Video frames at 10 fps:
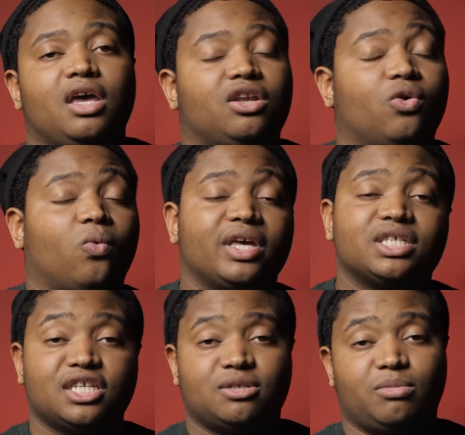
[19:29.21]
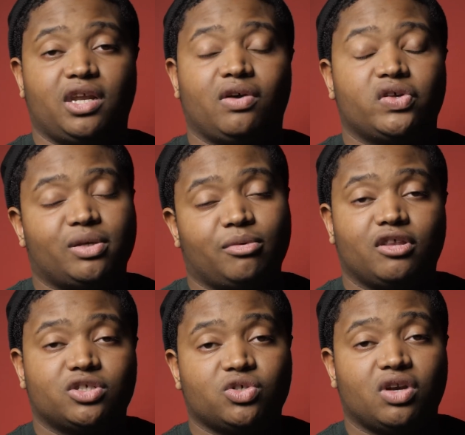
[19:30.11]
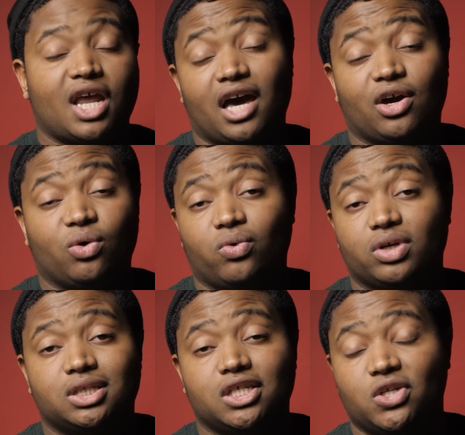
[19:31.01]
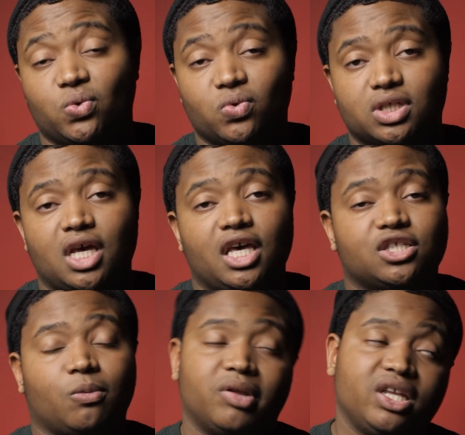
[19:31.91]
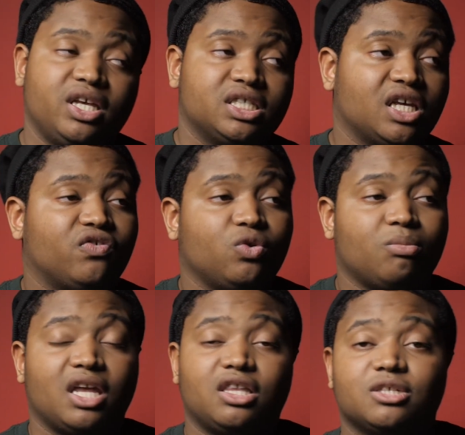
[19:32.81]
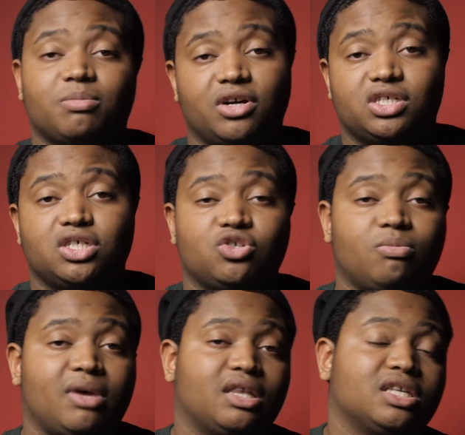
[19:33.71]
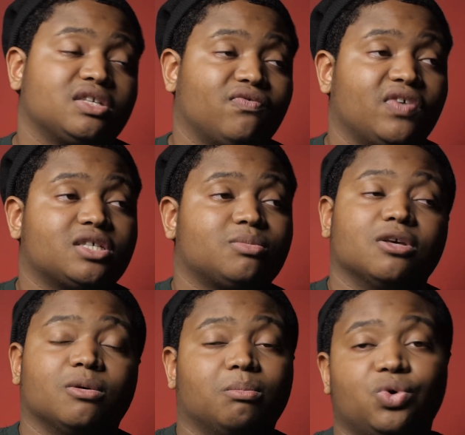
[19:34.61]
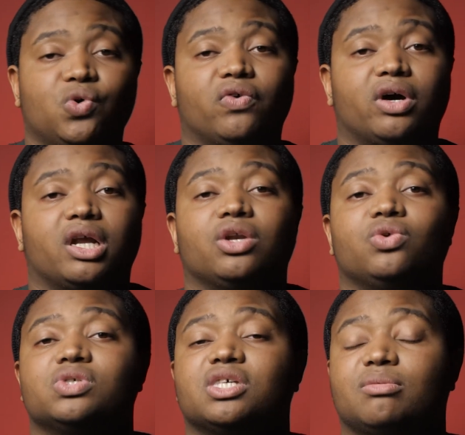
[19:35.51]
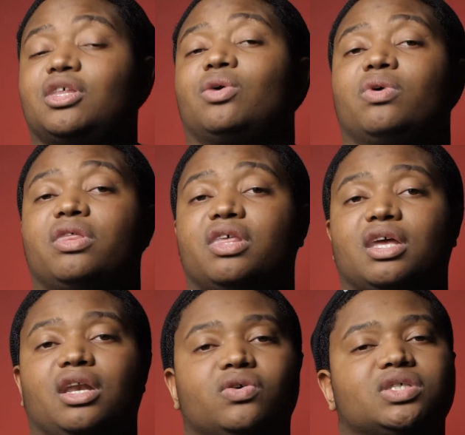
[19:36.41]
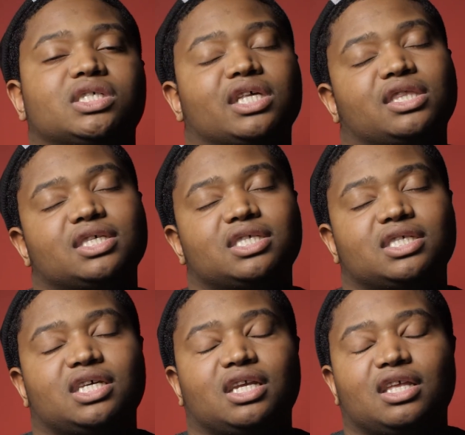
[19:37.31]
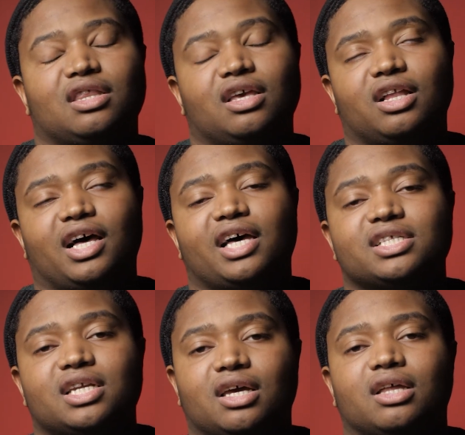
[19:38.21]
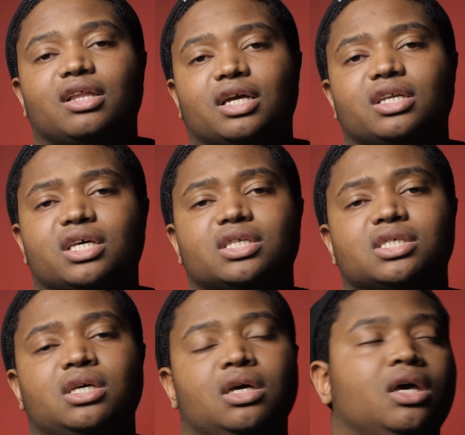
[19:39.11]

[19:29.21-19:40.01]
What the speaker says: Don't waste this money on something that you're not going to use. So please, if you make this purchase, you make this investment, move on it, do something with it, and don't just let this sit in the closet and collect dust.